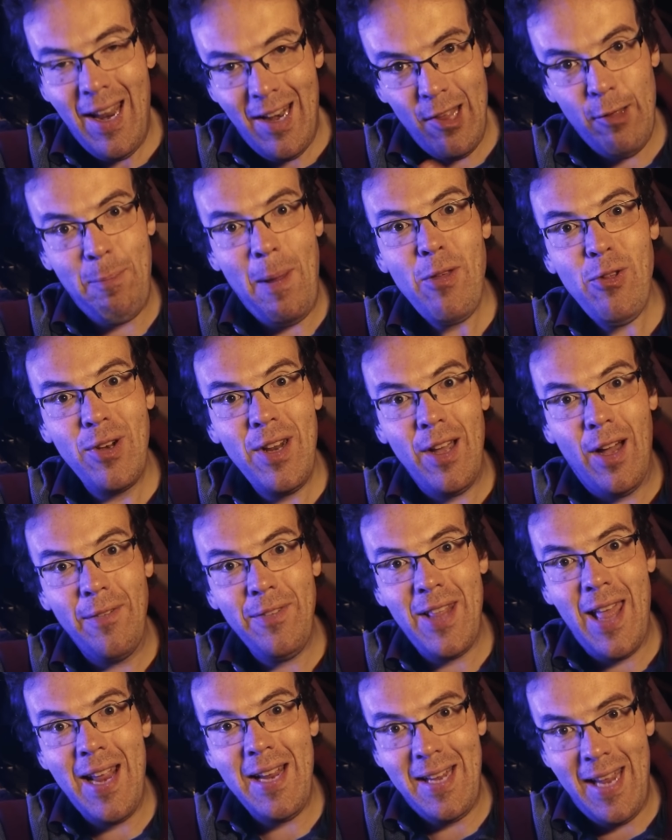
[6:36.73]
And especially
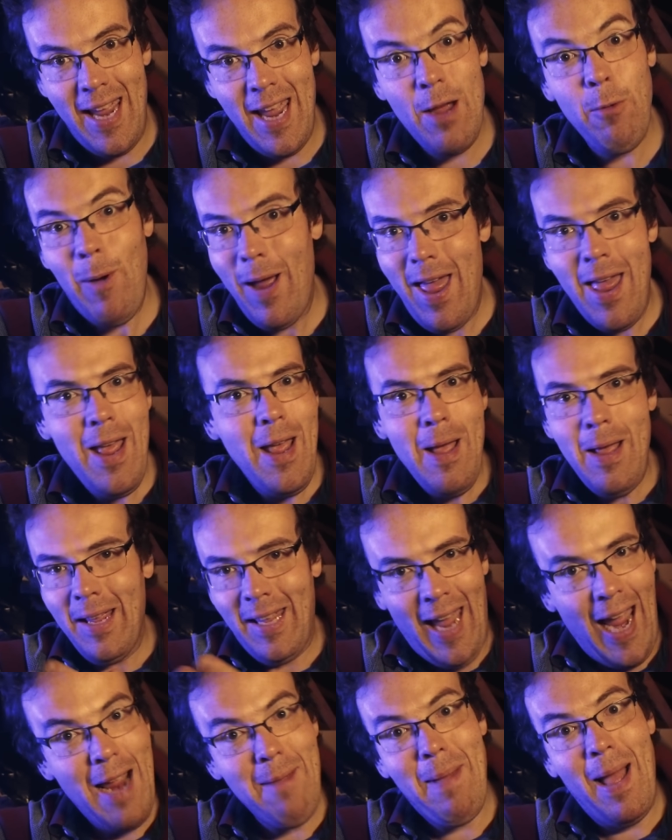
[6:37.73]
after that year where
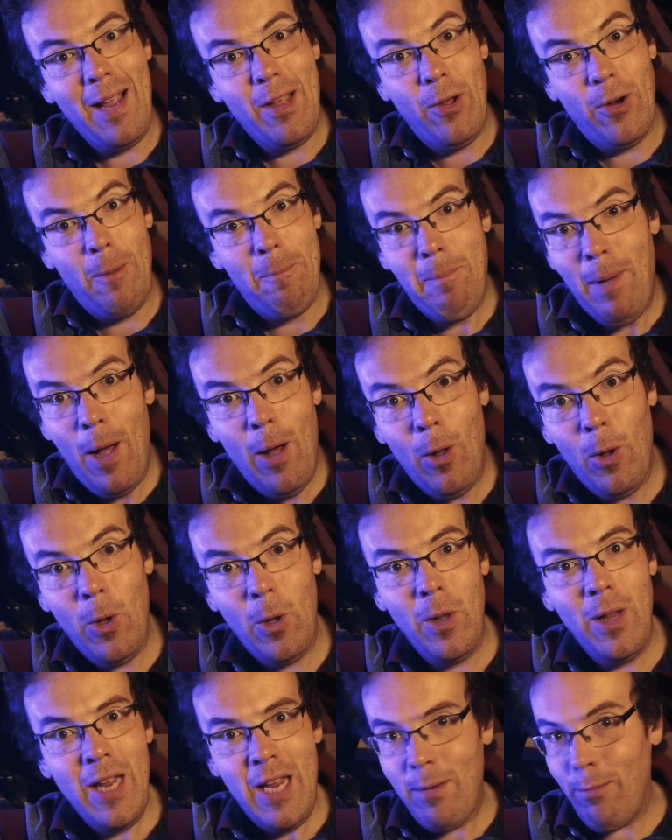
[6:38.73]
K-Mag got a
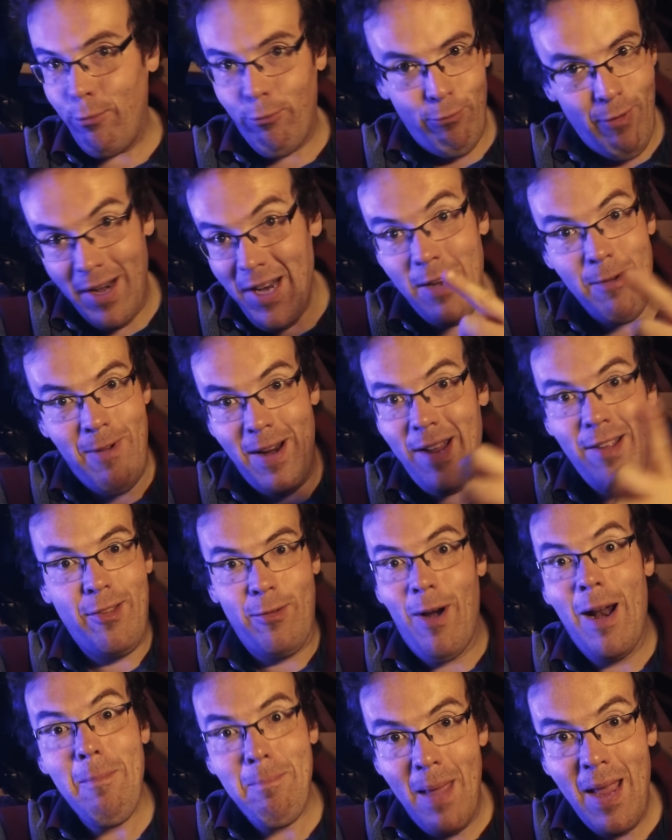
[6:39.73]
pole, he was running rings
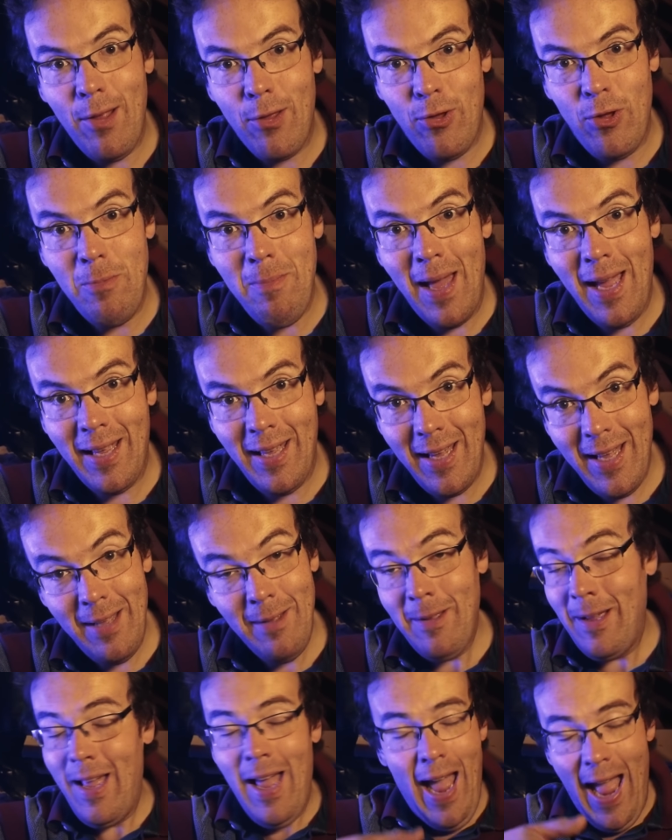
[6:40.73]
around Mick Schumacher,
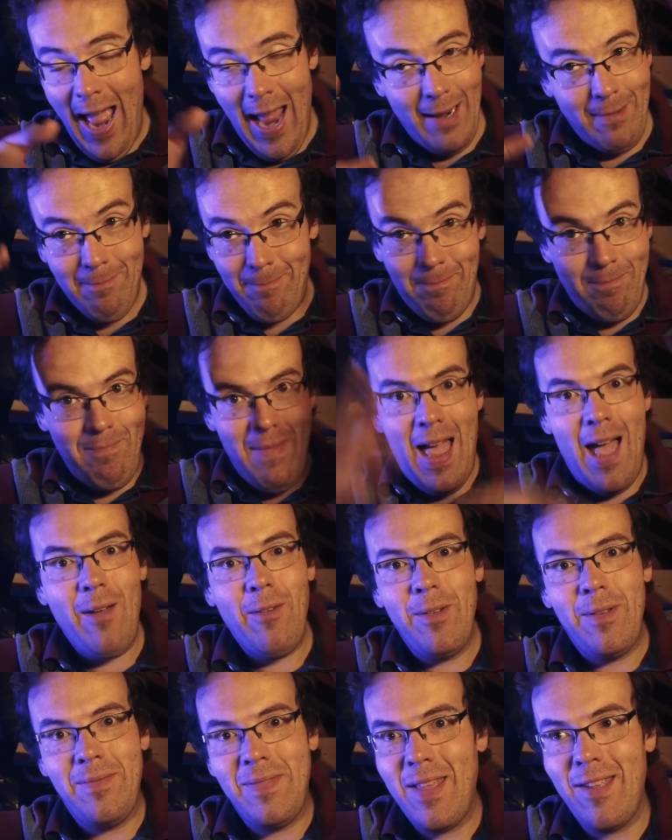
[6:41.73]
and
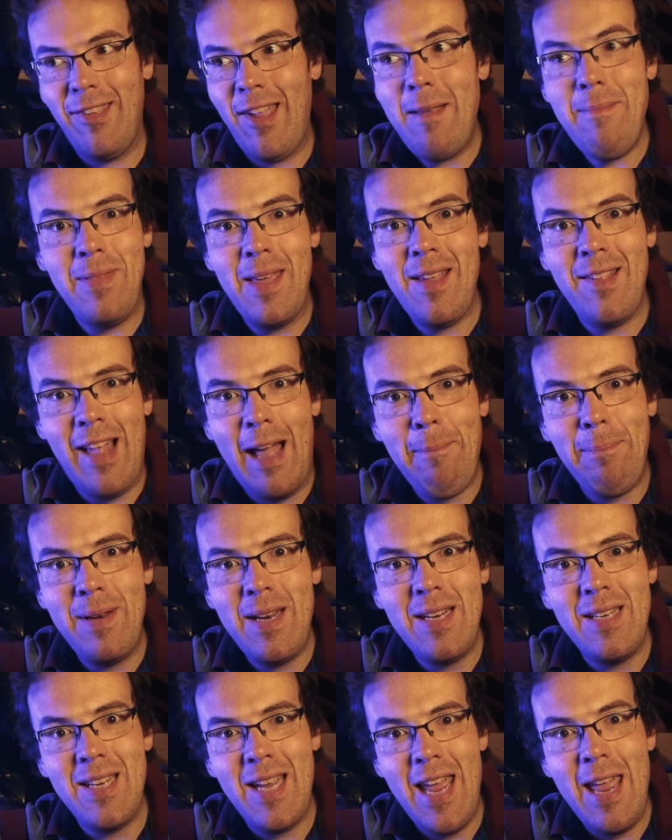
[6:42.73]
now the same thing's
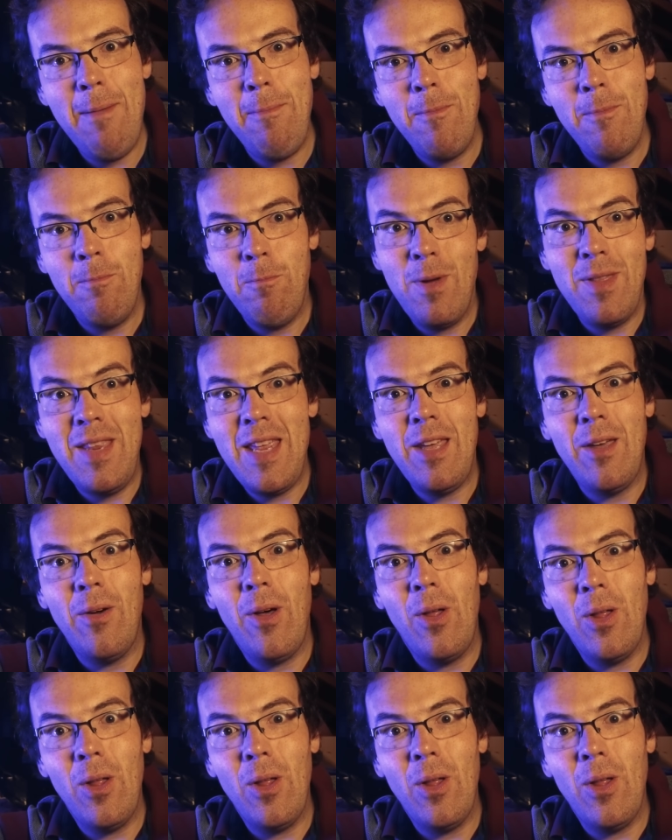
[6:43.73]
happening to him with Nico